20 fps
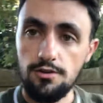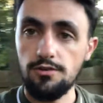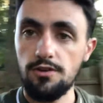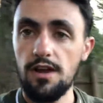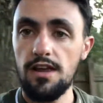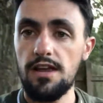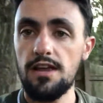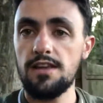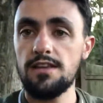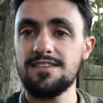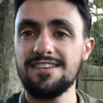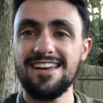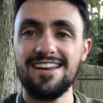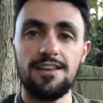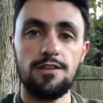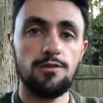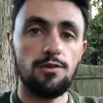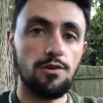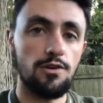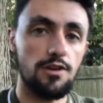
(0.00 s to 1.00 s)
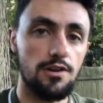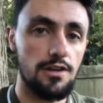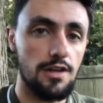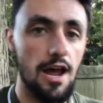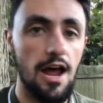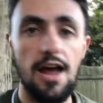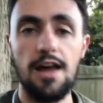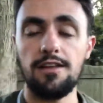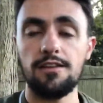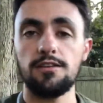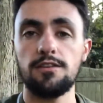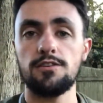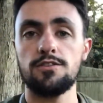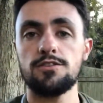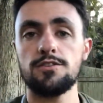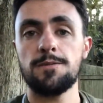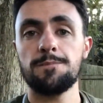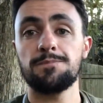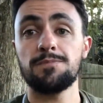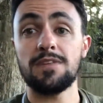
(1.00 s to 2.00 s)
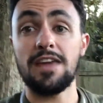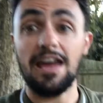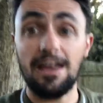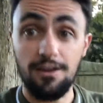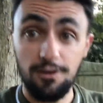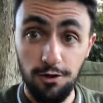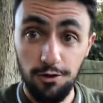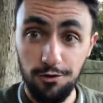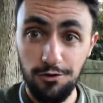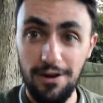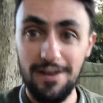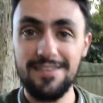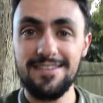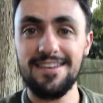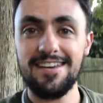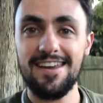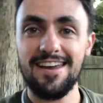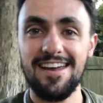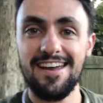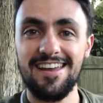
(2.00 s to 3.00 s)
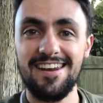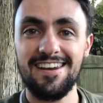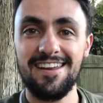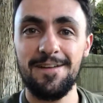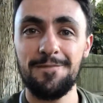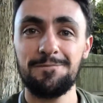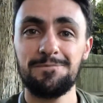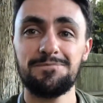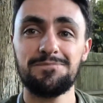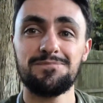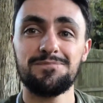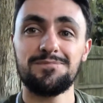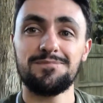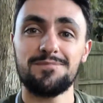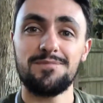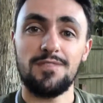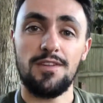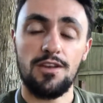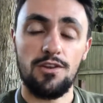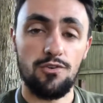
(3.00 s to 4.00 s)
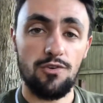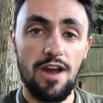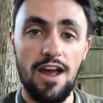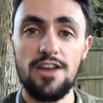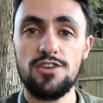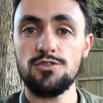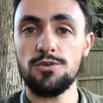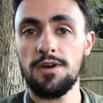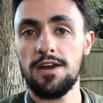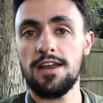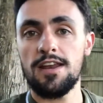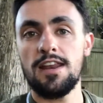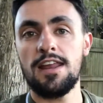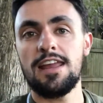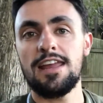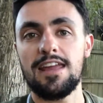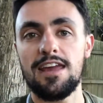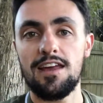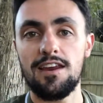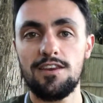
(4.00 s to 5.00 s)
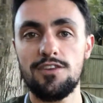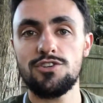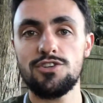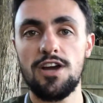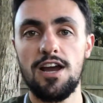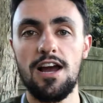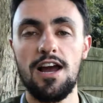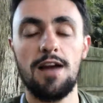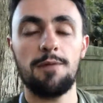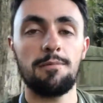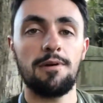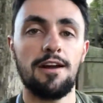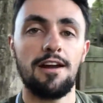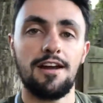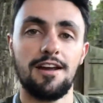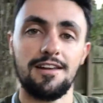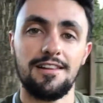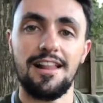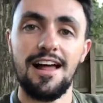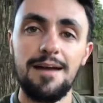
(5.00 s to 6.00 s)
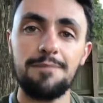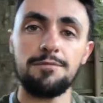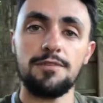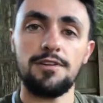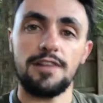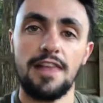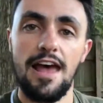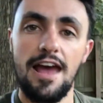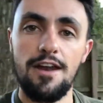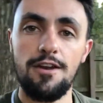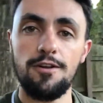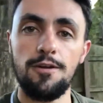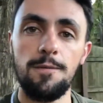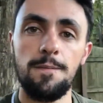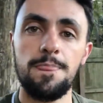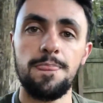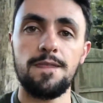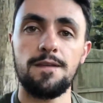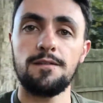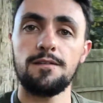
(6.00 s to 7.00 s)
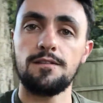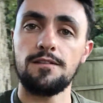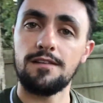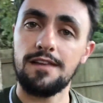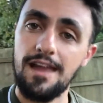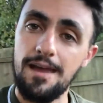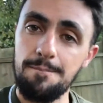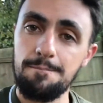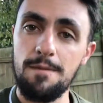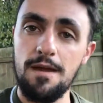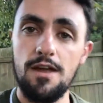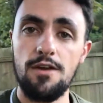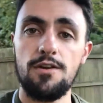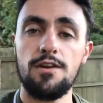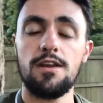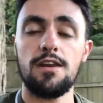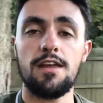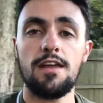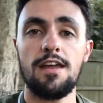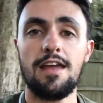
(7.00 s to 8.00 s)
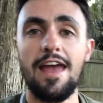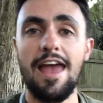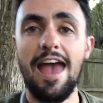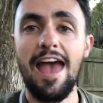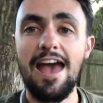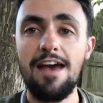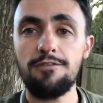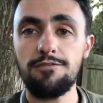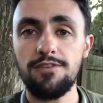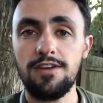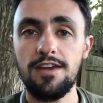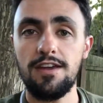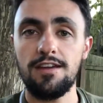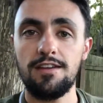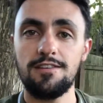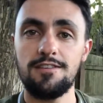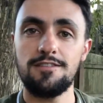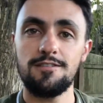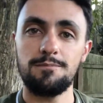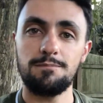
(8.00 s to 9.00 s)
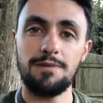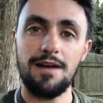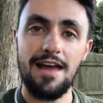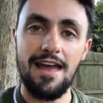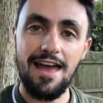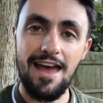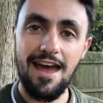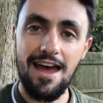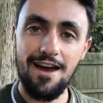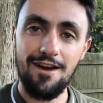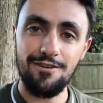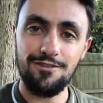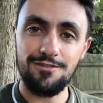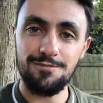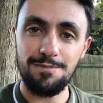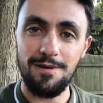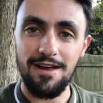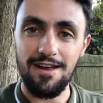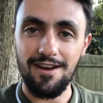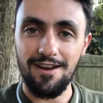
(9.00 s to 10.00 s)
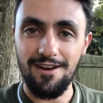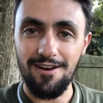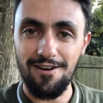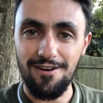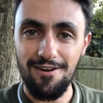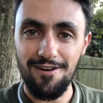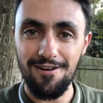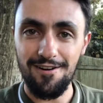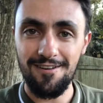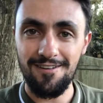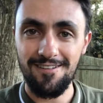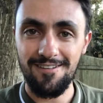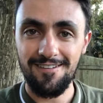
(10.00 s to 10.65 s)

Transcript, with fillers: grades, get into a good college, get good grades again, graduate, get a job, climb the ladder, get married, have kids, buy a house, buy a car,